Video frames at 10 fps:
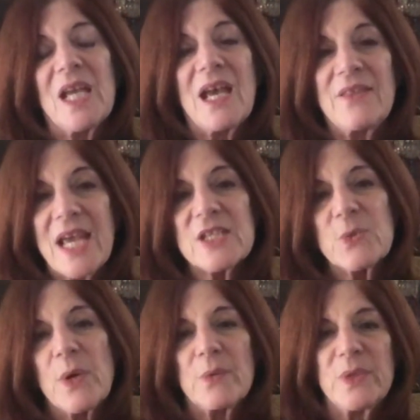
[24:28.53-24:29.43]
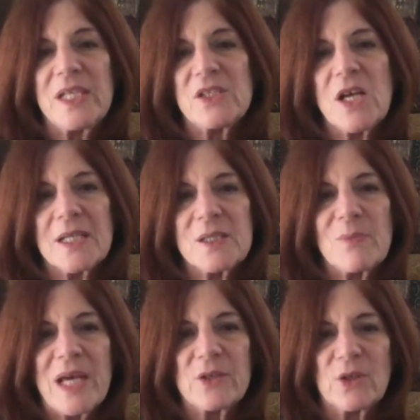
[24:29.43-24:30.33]
And that's what we talked
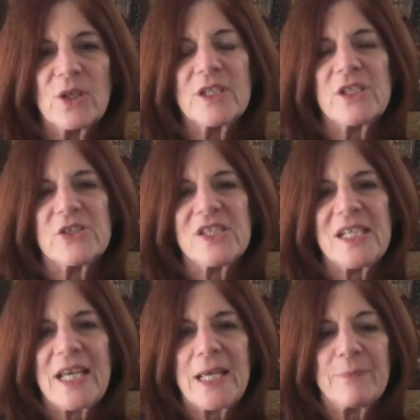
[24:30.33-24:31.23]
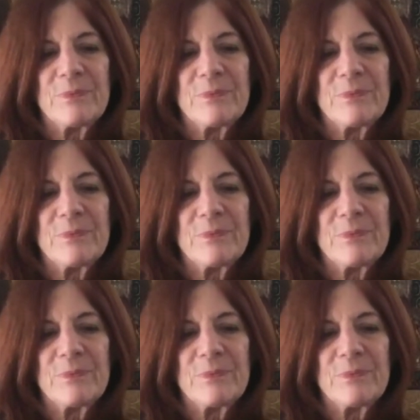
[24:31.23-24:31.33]
about earlier today.